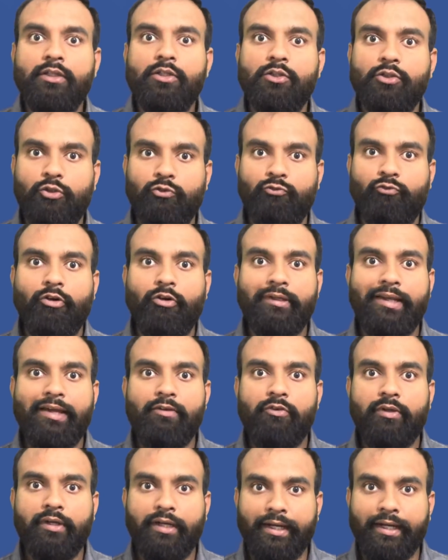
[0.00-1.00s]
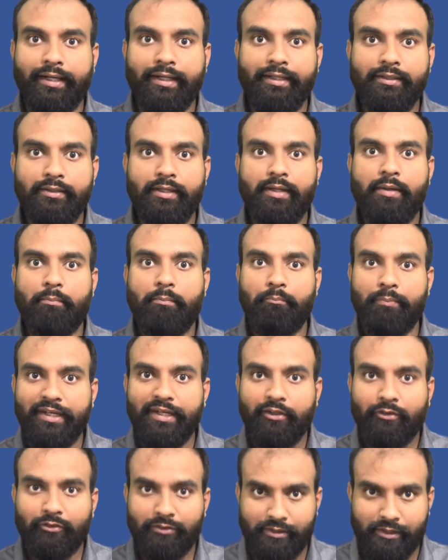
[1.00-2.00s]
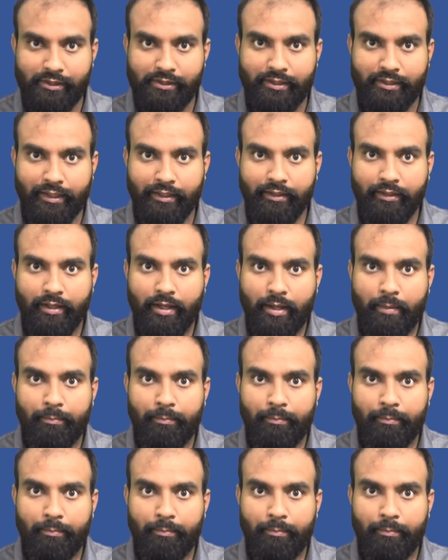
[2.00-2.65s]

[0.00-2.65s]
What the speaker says: So whatever it is, be consistent,